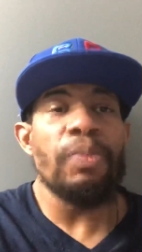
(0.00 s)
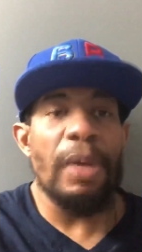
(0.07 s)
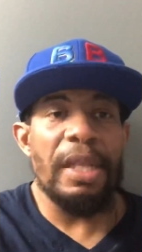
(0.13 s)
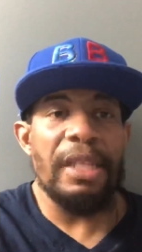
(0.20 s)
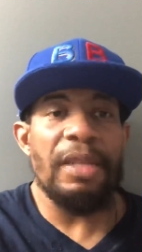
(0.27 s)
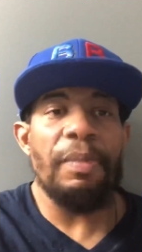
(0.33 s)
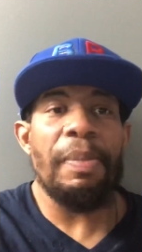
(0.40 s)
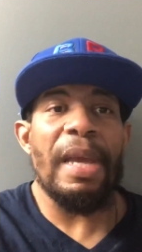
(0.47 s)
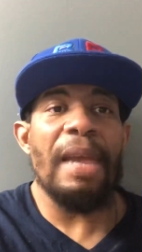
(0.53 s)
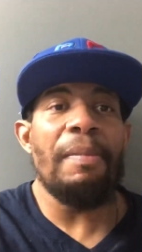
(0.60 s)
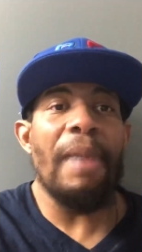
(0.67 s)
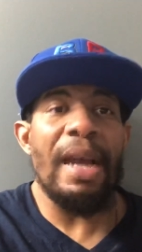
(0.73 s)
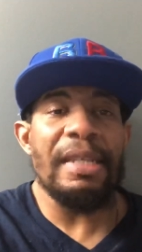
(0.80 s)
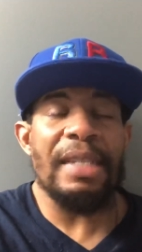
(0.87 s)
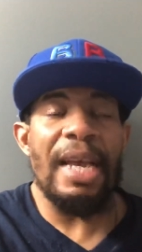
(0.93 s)
is willing to pay
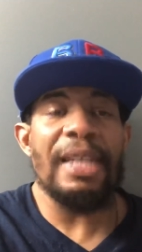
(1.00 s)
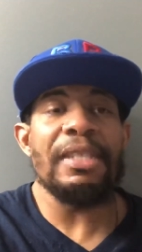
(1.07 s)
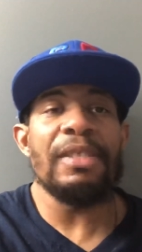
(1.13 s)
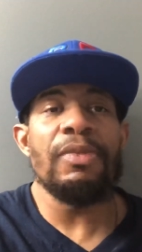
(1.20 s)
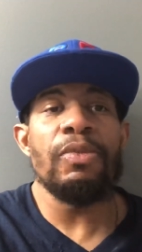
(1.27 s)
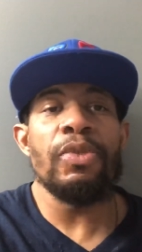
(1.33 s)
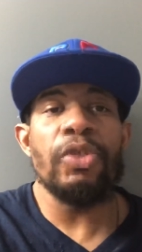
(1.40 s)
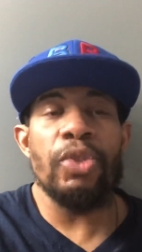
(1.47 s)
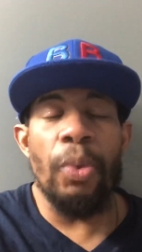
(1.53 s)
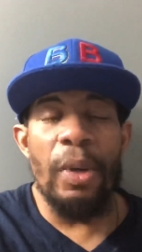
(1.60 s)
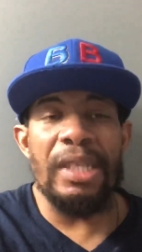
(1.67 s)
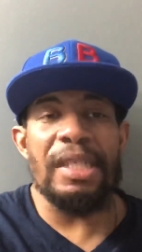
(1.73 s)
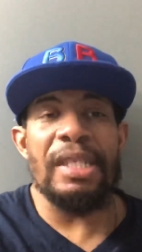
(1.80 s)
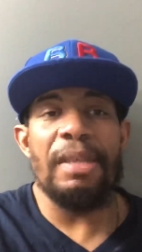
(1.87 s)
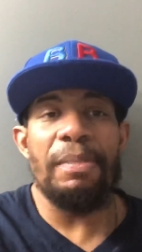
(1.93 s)
Mike Tyson
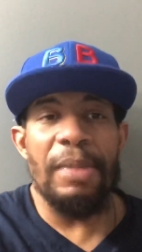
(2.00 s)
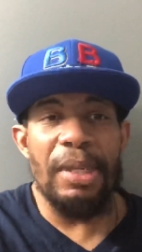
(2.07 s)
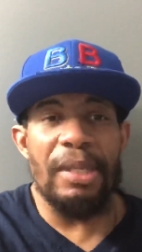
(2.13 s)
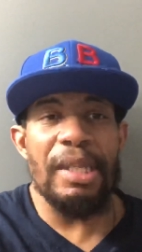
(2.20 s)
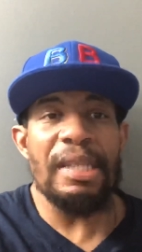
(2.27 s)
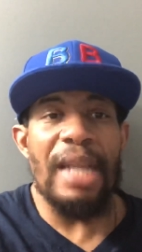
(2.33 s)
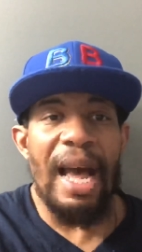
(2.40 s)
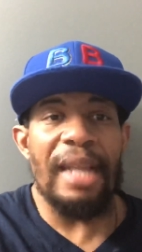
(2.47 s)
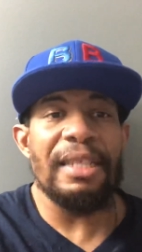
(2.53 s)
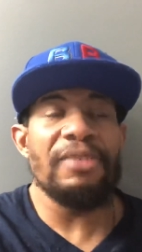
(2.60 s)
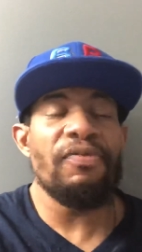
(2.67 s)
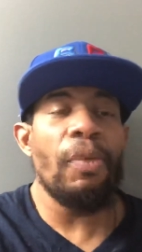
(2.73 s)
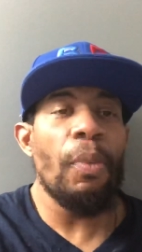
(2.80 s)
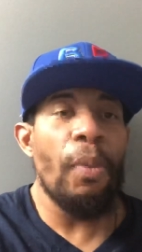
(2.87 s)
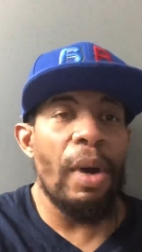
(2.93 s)
$20 million
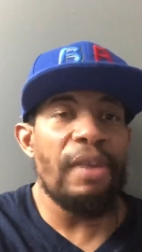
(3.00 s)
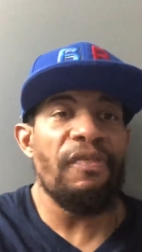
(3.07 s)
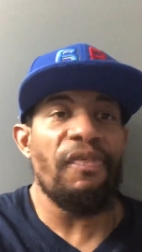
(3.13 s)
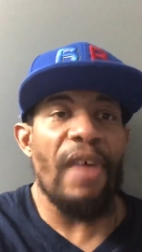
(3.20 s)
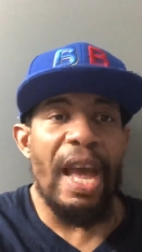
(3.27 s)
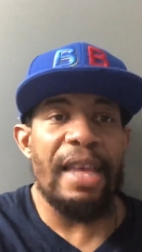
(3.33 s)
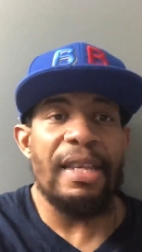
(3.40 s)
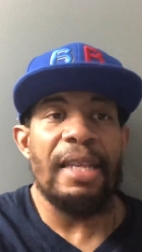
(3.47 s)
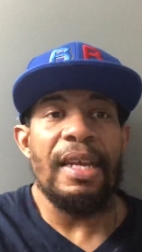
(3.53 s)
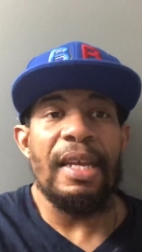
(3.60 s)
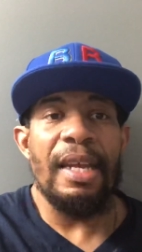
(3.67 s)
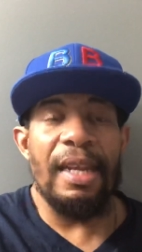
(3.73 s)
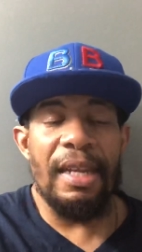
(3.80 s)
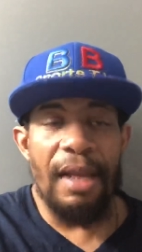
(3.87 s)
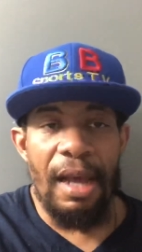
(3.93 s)
for one fight
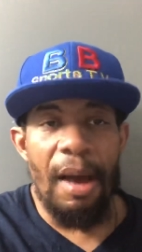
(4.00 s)
in a